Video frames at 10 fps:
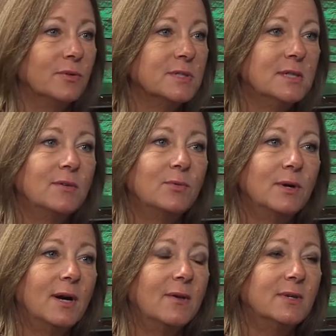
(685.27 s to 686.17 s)
The city of Winter
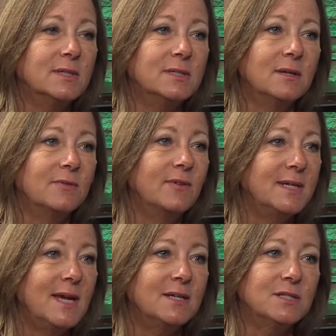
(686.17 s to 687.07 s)
Haven has done a
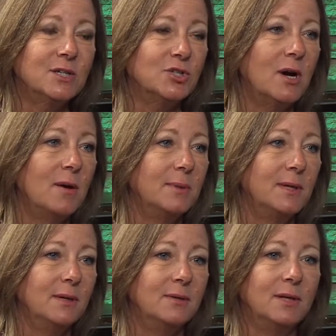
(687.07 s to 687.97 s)
fantastic job
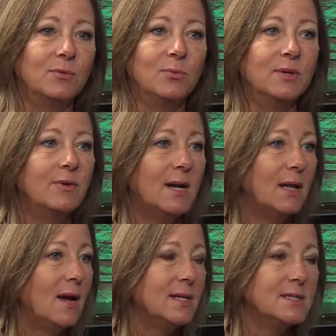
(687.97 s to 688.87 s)
in, in
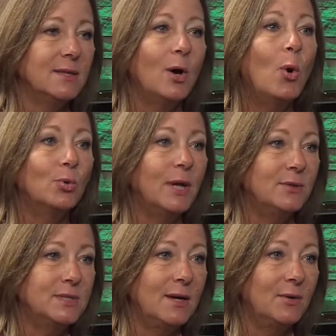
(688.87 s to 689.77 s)
revitalizing the whole
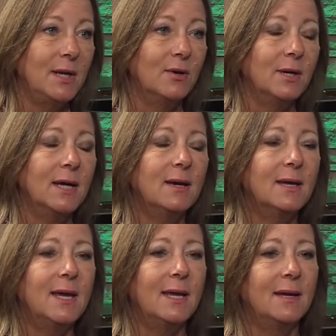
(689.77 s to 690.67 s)
downtown area
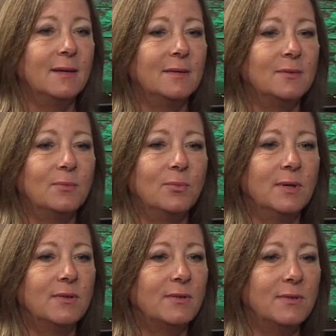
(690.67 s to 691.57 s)
and
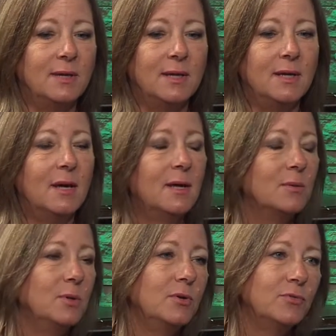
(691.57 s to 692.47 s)
with the, the
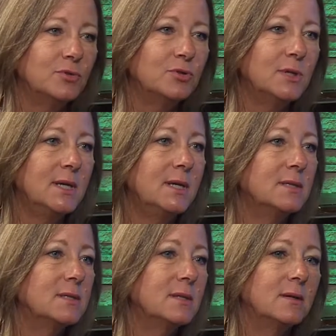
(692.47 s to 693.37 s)
beautiful
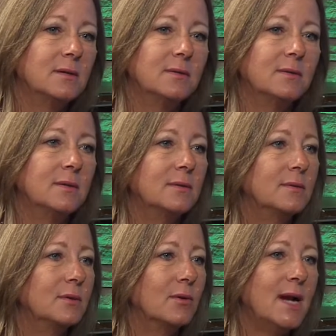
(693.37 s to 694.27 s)
trees, the, the,
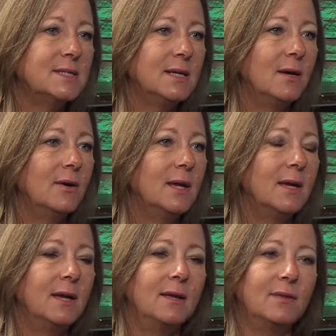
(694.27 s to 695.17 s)
the grassy area
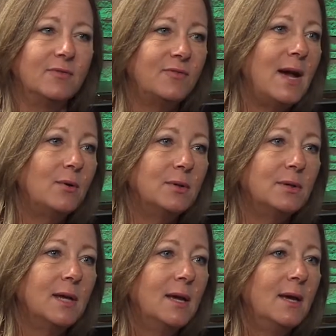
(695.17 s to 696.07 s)
and the
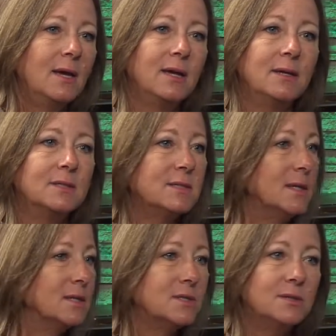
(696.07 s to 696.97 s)
fountain, it's,
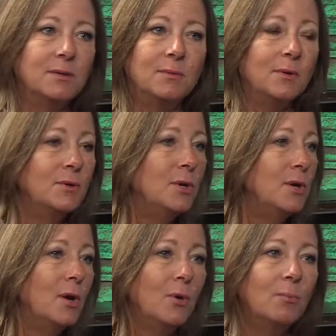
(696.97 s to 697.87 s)
it's
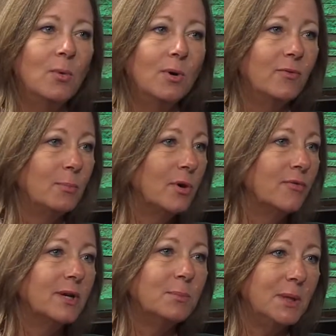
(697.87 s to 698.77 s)
no more of a
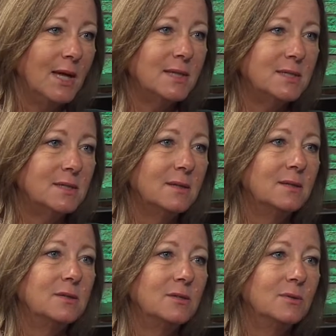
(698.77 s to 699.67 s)
perfect place
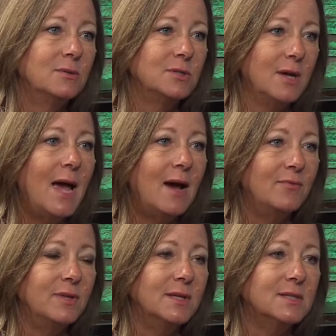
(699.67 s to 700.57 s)
to, to
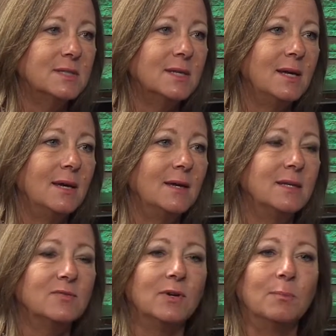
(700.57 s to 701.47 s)
have this. And it's
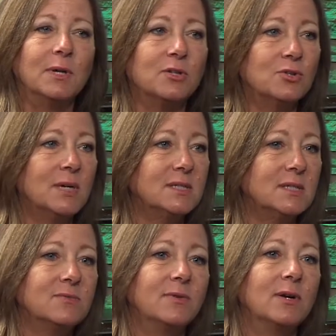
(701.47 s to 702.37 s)
very picturesque, it's
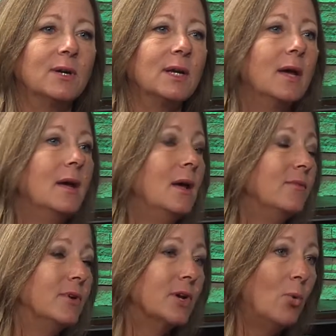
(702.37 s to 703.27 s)
very,
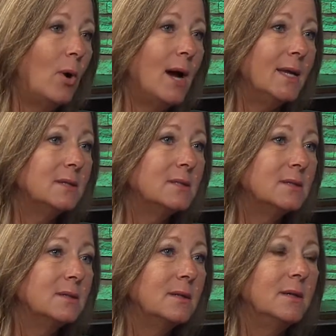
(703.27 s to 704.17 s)
very quiet.
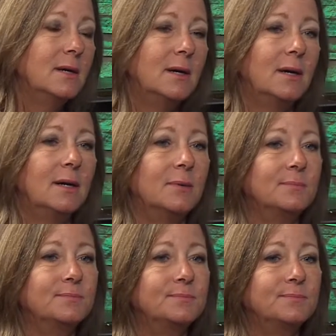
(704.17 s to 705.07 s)
Um,
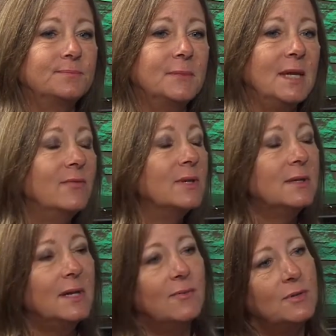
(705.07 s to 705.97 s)
even
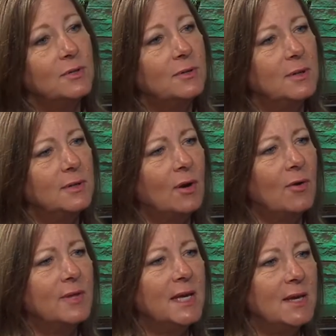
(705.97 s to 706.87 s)
even on
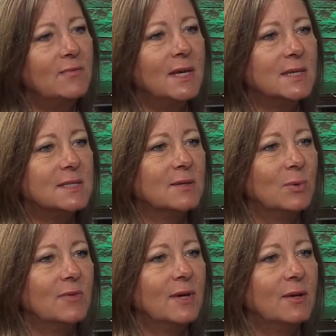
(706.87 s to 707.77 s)
the evenings that
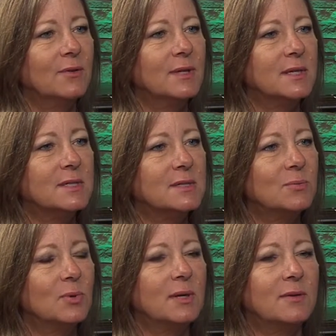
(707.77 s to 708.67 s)
we've held this
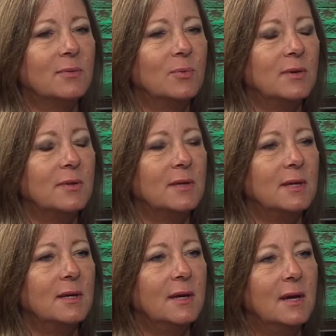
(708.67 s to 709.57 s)
with with
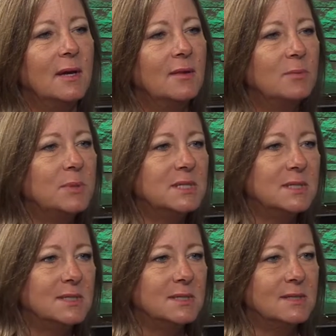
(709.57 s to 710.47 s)
the the
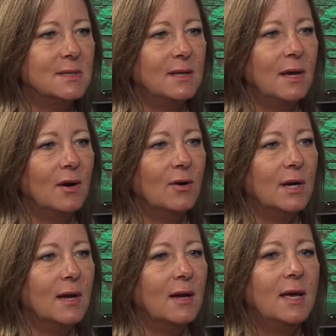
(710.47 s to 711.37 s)
businesses in the
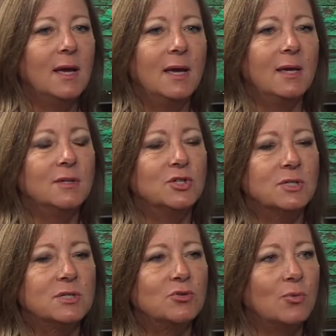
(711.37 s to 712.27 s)
area, it
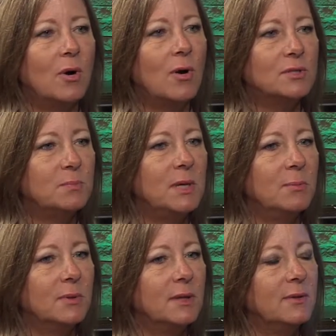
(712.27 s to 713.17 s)
just draws
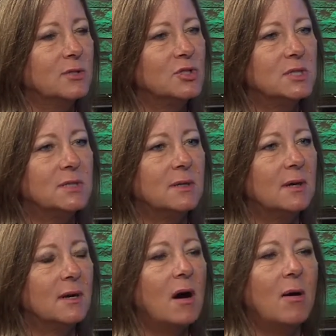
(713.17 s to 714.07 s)
people, and there's just a, a
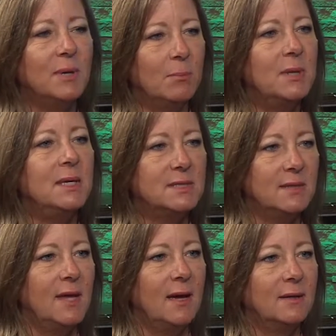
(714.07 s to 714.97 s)
calming peace in
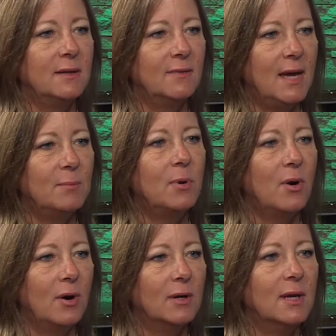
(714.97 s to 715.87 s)
that in that
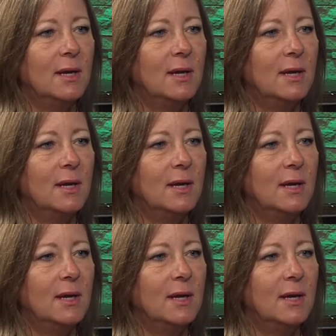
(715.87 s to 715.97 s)
park.